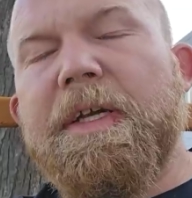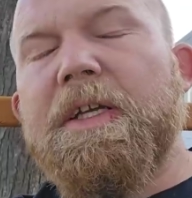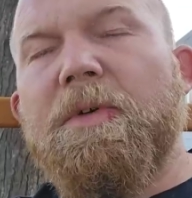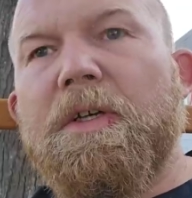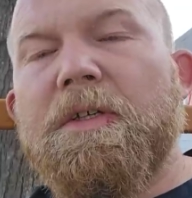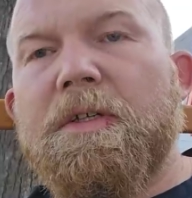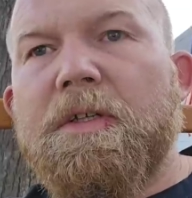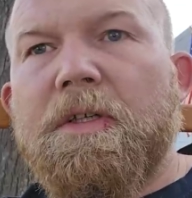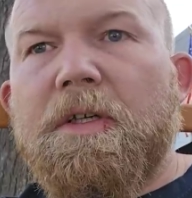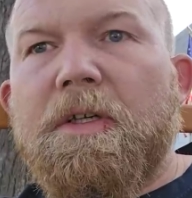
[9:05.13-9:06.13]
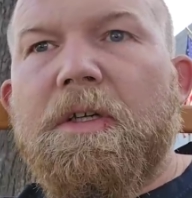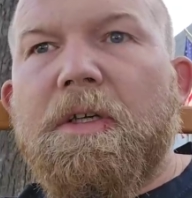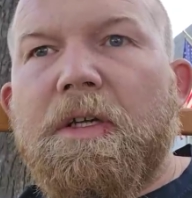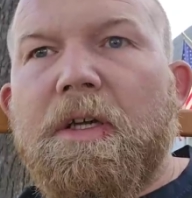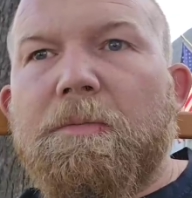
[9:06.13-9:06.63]
Anyway,
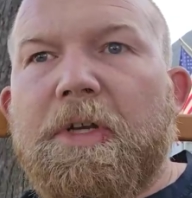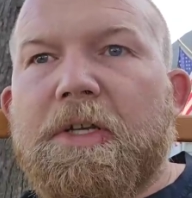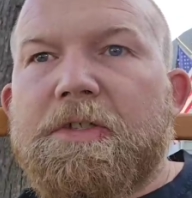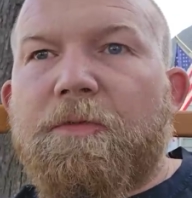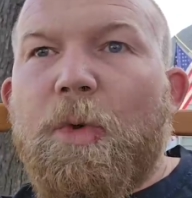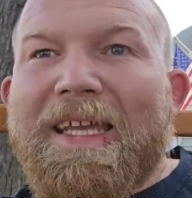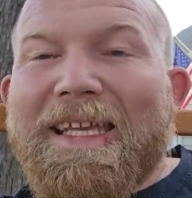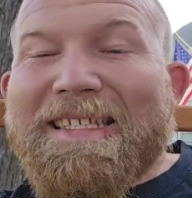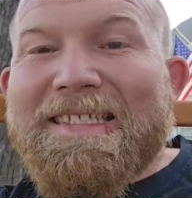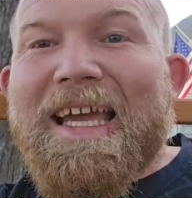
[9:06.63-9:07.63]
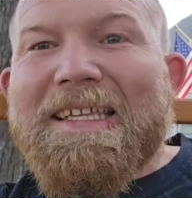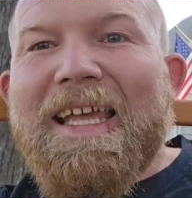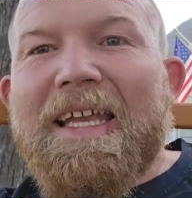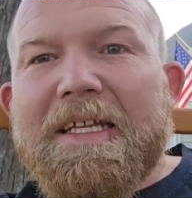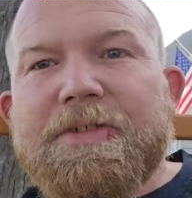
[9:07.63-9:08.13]
because if we get inside
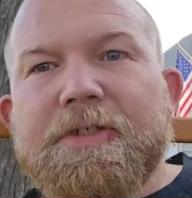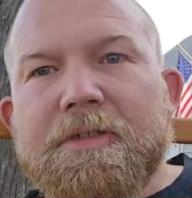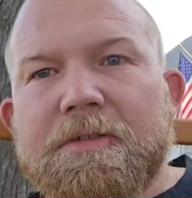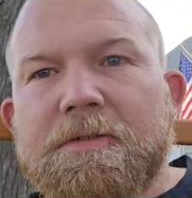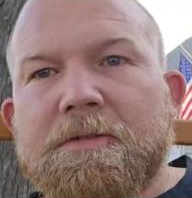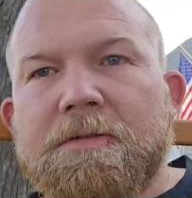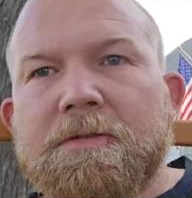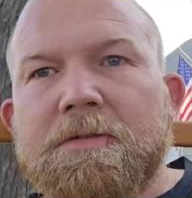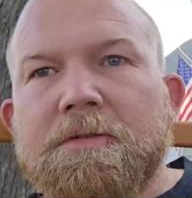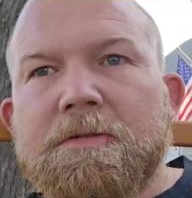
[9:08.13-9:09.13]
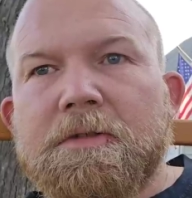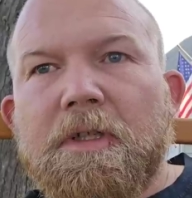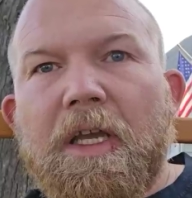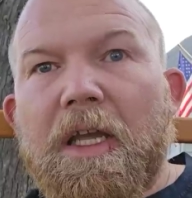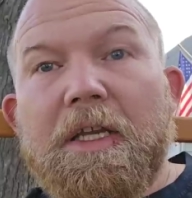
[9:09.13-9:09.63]
that engine
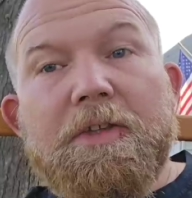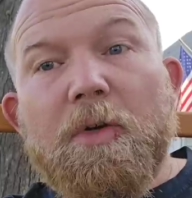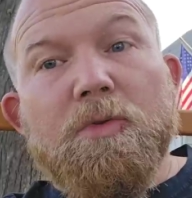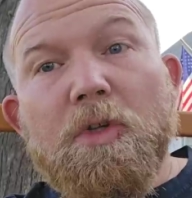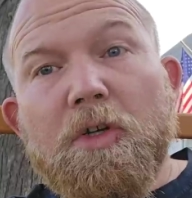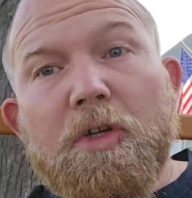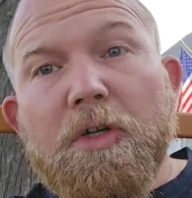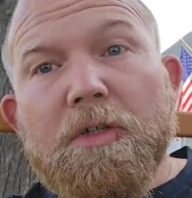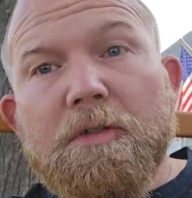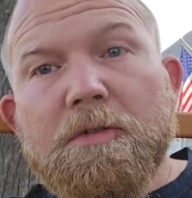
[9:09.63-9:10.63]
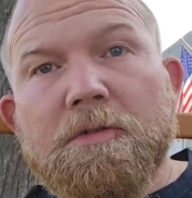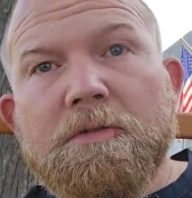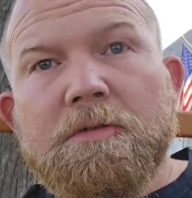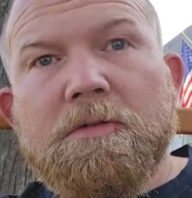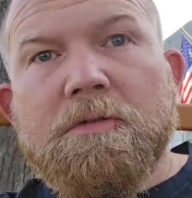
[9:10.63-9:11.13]
and it don't look good
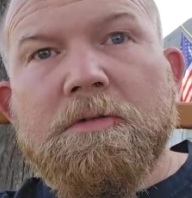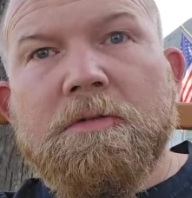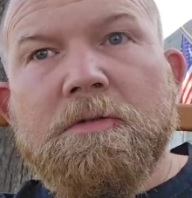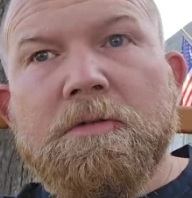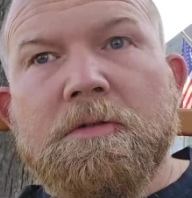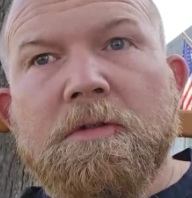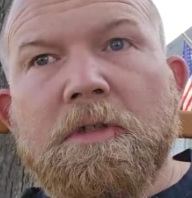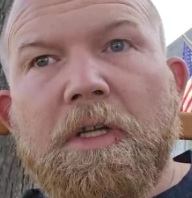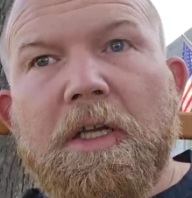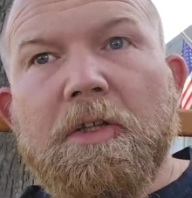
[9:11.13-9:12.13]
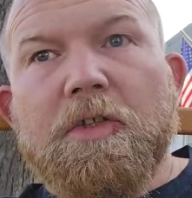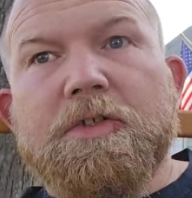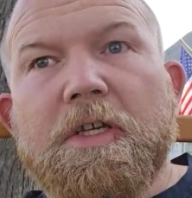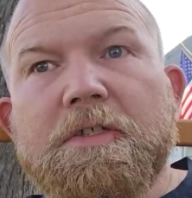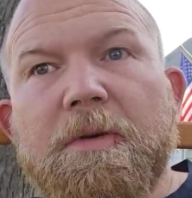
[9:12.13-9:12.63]
and it
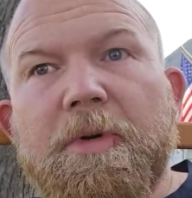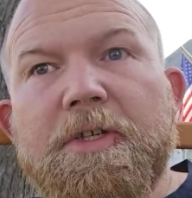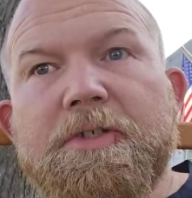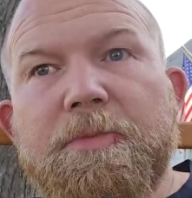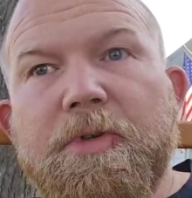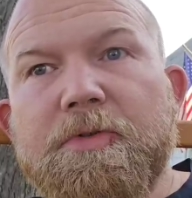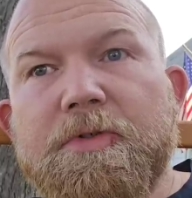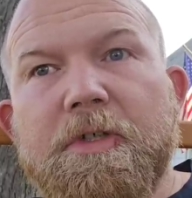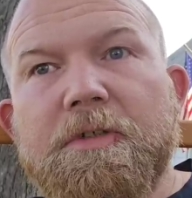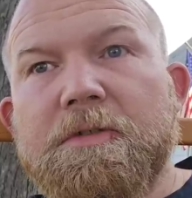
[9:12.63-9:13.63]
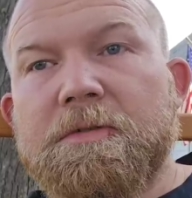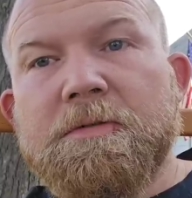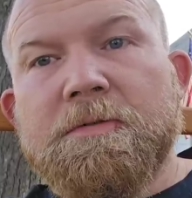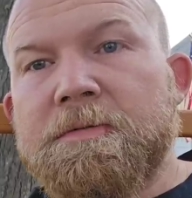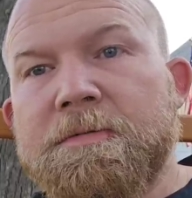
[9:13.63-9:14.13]
looks like somebody's abused it,
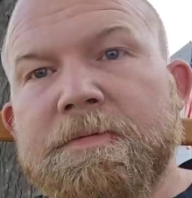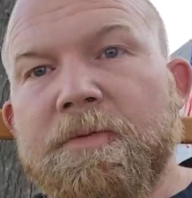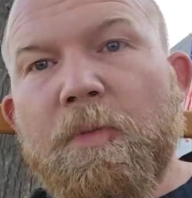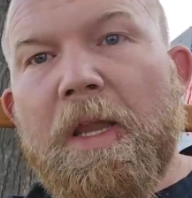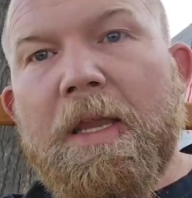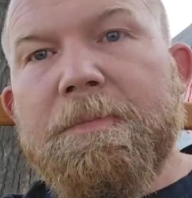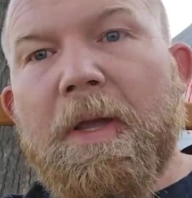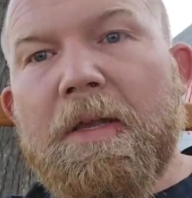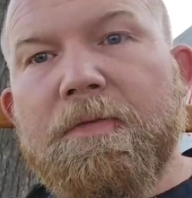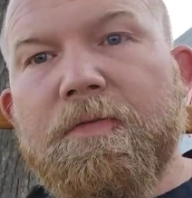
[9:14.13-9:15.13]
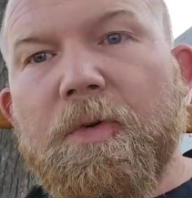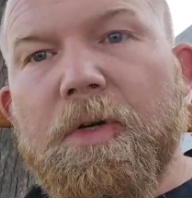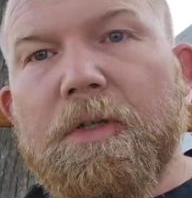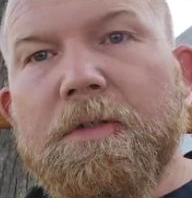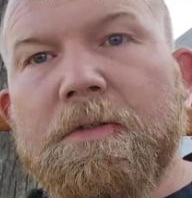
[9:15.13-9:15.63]
we ain't paying
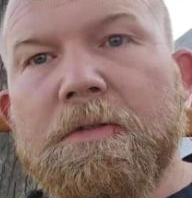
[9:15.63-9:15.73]
for it.